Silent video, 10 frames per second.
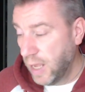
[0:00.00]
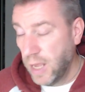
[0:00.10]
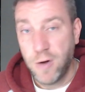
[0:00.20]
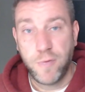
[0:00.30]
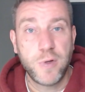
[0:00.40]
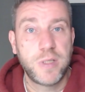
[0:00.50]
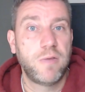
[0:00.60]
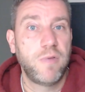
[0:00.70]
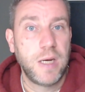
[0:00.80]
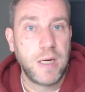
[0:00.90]
And of course, it
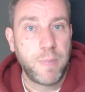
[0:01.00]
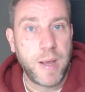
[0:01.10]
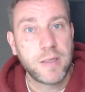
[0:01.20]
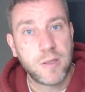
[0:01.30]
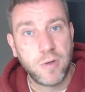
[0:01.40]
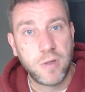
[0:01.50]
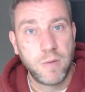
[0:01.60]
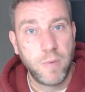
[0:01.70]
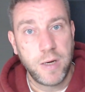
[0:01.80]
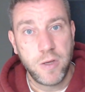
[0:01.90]
really depends on
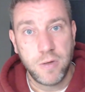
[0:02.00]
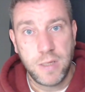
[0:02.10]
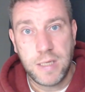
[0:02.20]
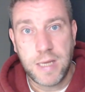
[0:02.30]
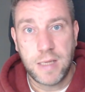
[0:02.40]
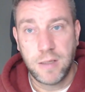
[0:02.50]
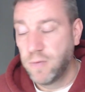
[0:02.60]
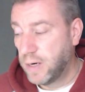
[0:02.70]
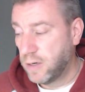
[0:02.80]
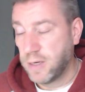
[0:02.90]
whether you need that,
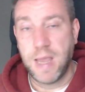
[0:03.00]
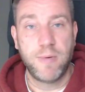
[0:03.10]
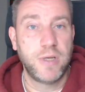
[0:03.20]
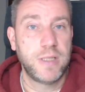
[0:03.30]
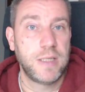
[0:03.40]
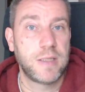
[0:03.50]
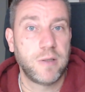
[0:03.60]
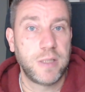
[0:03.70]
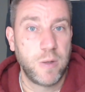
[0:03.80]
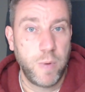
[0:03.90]
whether the camera is
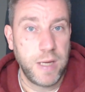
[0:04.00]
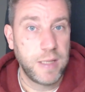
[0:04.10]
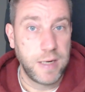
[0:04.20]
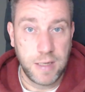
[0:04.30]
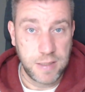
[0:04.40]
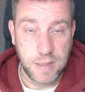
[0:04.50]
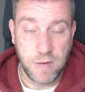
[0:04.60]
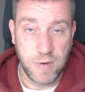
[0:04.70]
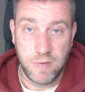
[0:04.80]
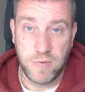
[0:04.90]
installed in a way that it's,
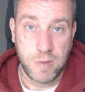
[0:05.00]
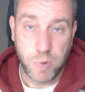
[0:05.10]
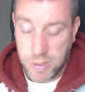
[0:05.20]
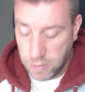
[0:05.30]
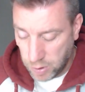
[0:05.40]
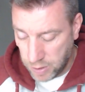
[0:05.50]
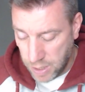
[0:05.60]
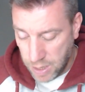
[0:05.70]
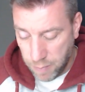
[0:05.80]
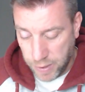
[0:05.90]
even if it's possible,
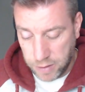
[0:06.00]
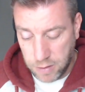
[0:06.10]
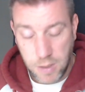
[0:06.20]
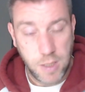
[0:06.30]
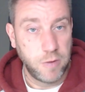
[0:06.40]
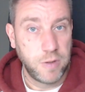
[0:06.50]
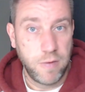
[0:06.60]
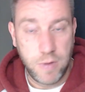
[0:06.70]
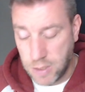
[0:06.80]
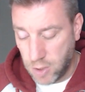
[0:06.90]
but you know,
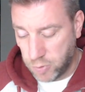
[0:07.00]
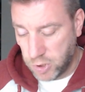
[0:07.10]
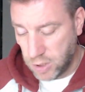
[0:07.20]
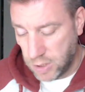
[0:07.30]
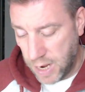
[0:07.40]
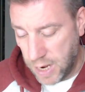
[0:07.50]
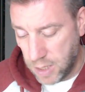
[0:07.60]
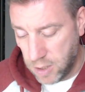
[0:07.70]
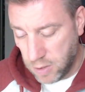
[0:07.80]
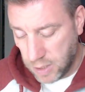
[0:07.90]
there is an option
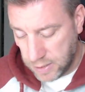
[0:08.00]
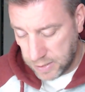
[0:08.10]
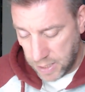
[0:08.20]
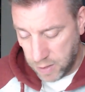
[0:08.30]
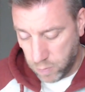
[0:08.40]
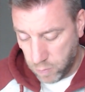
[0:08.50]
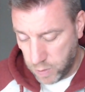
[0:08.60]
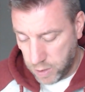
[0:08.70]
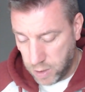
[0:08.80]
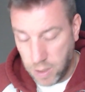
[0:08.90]
and you can decide
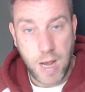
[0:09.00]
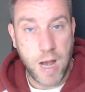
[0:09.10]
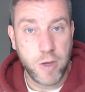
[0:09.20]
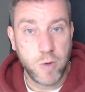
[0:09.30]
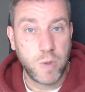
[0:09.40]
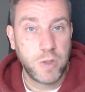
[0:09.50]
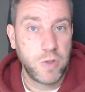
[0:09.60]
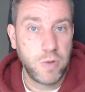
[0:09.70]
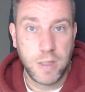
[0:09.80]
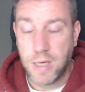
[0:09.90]
how you want to
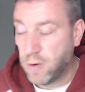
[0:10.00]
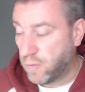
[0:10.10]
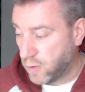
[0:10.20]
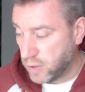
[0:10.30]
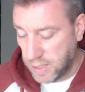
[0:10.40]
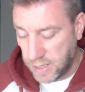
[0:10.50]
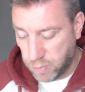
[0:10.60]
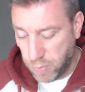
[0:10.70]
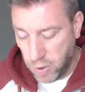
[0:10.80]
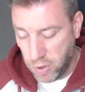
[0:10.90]
do it. And of course, that's
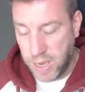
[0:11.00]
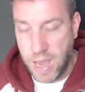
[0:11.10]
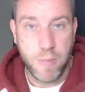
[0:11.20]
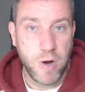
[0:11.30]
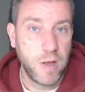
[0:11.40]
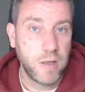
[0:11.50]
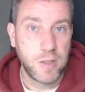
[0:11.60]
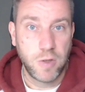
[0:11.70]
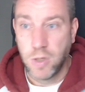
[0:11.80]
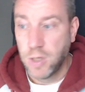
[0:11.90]
per camera.
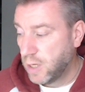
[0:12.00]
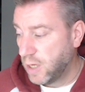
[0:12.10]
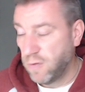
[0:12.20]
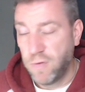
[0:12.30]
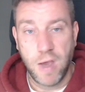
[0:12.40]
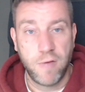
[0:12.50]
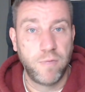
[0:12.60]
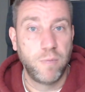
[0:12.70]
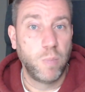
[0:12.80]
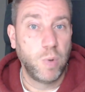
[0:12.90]
So if you have
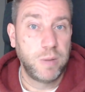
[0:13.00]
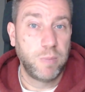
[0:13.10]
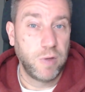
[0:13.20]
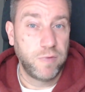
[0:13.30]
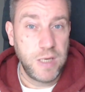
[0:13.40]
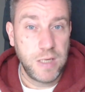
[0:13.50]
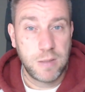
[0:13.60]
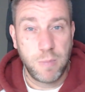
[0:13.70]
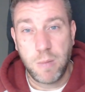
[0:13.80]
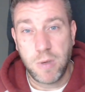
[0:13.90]
multiple of
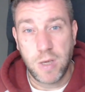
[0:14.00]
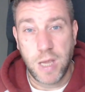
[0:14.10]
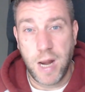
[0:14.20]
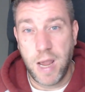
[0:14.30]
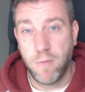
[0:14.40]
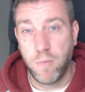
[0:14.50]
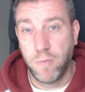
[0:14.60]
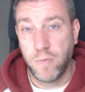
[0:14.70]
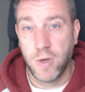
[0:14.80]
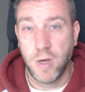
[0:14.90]
these, maybe you can have
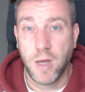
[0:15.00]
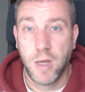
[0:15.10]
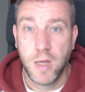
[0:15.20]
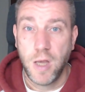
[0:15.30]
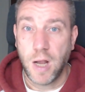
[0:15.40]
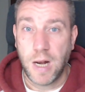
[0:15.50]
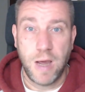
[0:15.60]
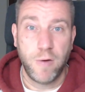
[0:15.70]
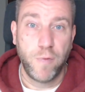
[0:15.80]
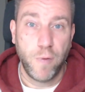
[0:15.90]
a
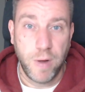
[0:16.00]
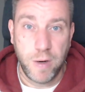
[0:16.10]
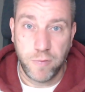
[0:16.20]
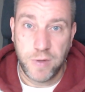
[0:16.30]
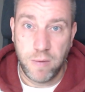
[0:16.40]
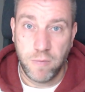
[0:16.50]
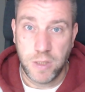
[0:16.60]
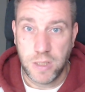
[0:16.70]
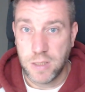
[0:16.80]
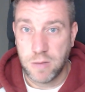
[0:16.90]
cloud for one of them,
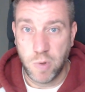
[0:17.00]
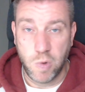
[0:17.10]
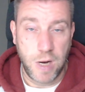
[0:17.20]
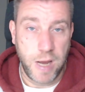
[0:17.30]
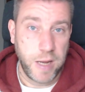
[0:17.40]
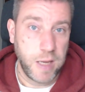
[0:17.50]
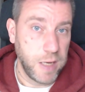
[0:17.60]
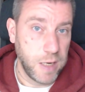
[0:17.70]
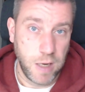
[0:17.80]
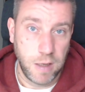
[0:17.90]
which is more like
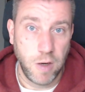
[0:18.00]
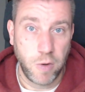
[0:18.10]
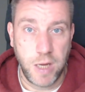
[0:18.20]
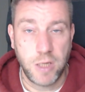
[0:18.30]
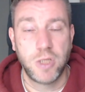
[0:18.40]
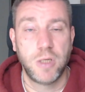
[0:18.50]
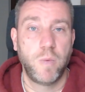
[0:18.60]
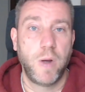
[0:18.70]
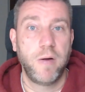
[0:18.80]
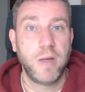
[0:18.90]
in a location
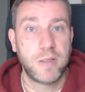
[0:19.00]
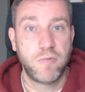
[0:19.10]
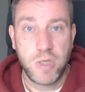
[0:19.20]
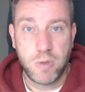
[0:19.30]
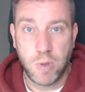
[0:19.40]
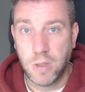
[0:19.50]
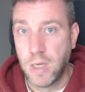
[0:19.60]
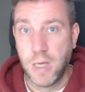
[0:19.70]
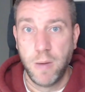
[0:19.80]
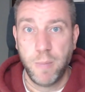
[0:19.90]
where it's reachable.
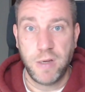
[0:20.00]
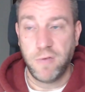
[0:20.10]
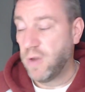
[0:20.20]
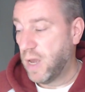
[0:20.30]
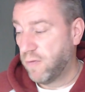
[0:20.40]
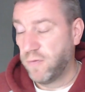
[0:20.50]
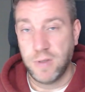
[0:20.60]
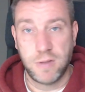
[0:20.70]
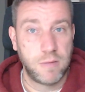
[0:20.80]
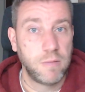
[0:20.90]
But if you have
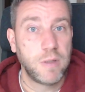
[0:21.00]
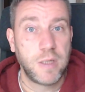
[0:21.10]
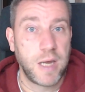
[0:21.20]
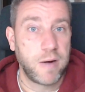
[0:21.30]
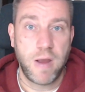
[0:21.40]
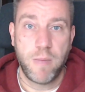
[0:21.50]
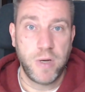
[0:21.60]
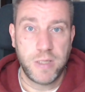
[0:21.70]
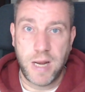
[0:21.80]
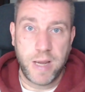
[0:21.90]
the other camera
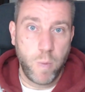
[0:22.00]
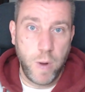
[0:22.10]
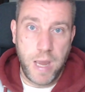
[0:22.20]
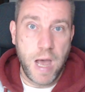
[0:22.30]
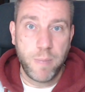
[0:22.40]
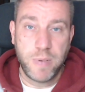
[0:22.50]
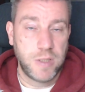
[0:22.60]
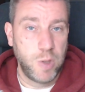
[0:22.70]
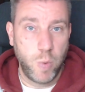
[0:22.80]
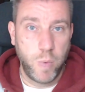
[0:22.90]
is like way up, there's
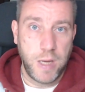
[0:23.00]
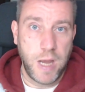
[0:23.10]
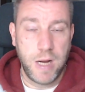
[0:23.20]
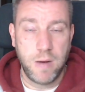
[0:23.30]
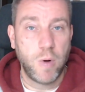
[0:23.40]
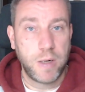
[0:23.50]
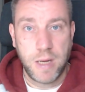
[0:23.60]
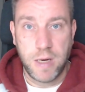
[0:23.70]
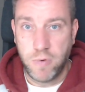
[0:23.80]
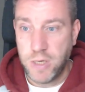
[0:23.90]
no way anyone
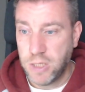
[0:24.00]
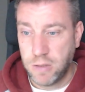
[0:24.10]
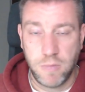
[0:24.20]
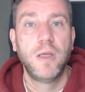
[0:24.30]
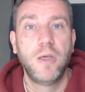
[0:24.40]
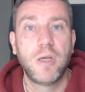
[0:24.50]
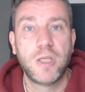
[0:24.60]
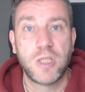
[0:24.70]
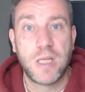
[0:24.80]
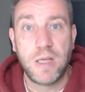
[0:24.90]
can reach it, you can
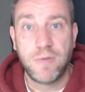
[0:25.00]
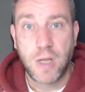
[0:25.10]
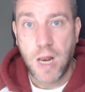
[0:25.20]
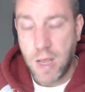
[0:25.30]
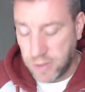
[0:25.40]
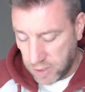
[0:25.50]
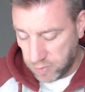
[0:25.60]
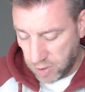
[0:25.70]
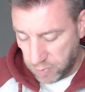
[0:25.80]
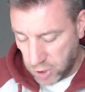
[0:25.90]
just leave the cloud
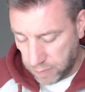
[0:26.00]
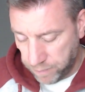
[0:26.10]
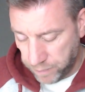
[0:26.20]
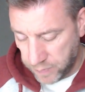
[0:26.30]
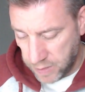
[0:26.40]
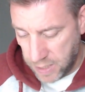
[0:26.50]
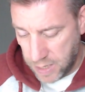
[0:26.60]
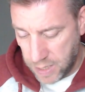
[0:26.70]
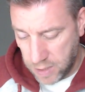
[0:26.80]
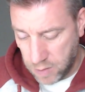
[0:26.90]
subscription.
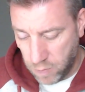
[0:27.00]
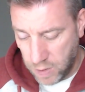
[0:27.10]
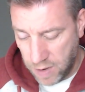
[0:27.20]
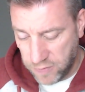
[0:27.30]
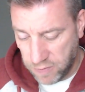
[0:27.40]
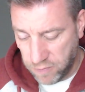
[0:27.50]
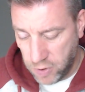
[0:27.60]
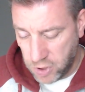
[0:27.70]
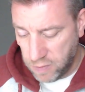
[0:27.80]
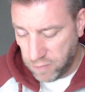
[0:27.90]
And we have some
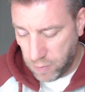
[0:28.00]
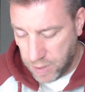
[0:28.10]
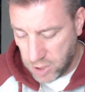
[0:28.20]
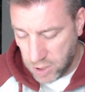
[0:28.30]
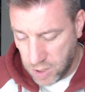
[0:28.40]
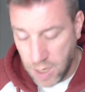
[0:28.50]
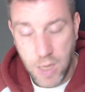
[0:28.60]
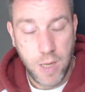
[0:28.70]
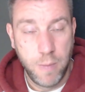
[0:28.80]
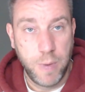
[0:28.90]
version information,
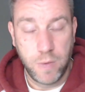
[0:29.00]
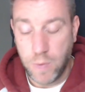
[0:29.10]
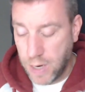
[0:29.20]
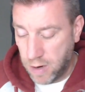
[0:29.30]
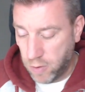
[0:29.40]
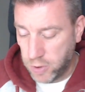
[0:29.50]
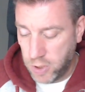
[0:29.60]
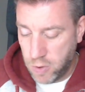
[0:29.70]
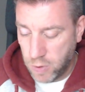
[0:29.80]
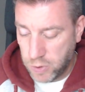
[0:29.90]
but we are on the
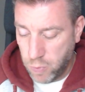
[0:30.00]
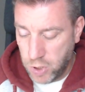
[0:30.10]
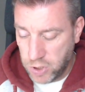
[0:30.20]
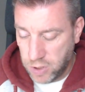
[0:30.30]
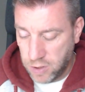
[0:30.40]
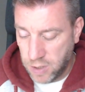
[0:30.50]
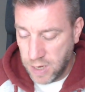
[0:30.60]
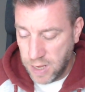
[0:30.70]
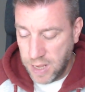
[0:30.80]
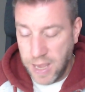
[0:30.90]
newest version,
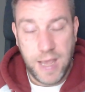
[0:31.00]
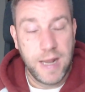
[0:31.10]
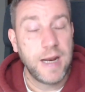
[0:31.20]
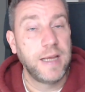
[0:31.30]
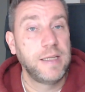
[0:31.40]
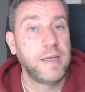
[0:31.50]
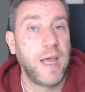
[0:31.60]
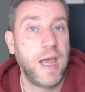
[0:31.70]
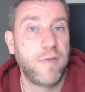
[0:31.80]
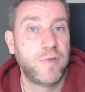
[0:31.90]
and I didn't
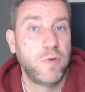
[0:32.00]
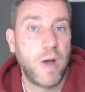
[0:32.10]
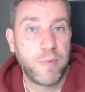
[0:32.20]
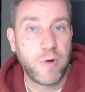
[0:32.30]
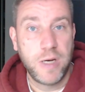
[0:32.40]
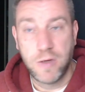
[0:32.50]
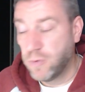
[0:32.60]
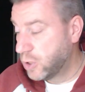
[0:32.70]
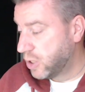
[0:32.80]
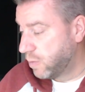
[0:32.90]
have to upgrade the
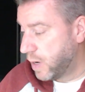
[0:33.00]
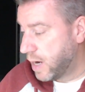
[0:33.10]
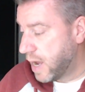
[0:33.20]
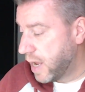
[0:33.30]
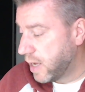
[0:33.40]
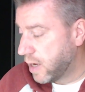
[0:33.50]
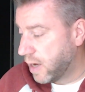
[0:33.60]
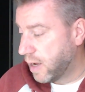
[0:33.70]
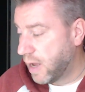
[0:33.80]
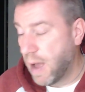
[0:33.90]
version when
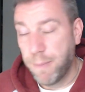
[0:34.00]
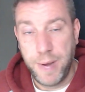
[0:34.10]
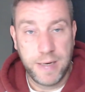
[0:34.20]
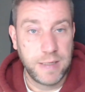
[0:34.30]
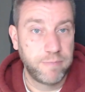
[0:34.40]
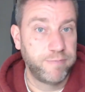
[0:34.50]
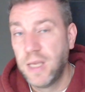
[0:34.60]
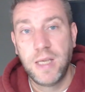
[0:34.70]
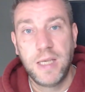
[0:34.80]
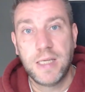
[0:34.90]
I unpacked it.
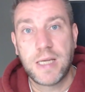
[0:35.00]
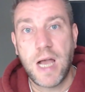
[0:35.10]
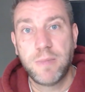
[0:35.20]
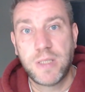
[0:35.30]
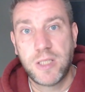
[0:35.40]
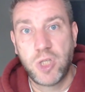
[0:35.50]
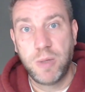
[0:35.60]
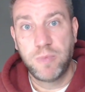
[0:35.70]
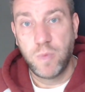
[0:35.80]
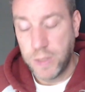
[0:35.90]
It comes
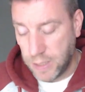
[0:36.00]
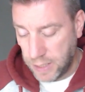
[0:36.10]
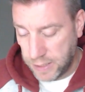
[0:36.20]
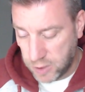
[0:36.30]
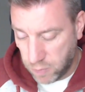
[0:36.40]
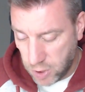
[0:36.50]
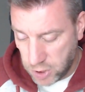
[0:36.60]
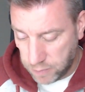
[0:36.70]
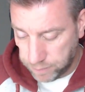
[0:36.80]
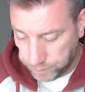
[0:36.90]
shipped with the latest version.